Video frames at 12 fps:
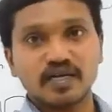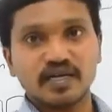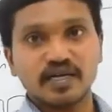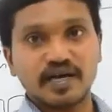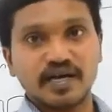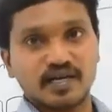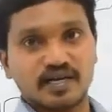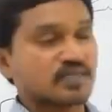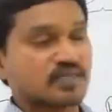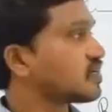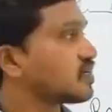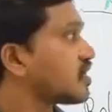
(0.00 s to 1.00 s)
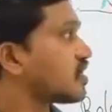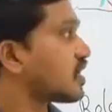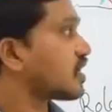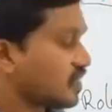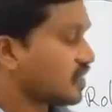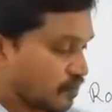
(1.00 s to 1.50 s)
gyrus,
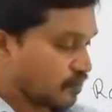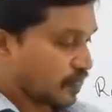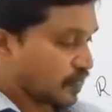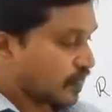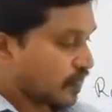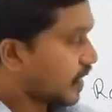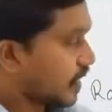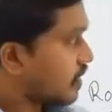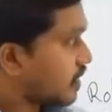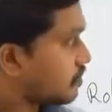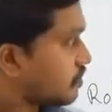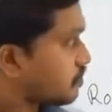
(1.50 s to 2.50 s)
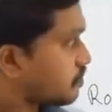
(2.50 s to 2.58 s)
right? Then